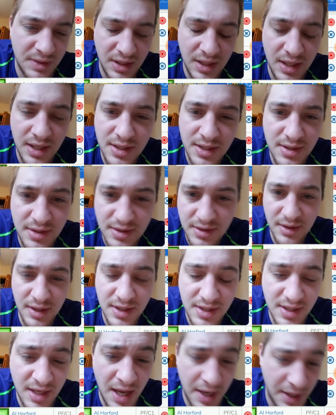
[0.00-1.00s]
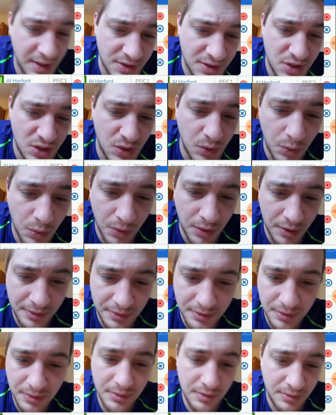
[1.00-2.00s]
This guy can score
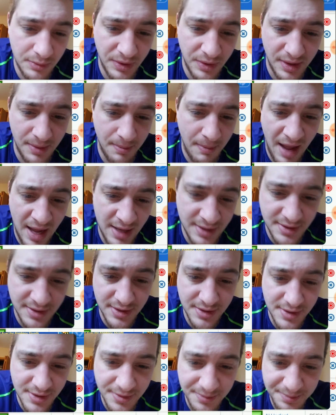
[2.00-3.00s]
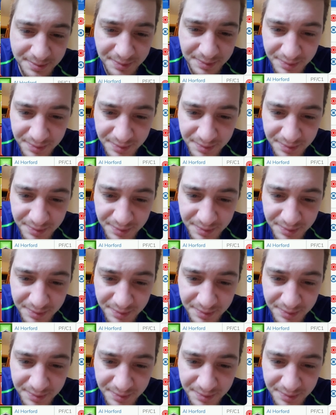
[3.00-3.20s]
with the masses.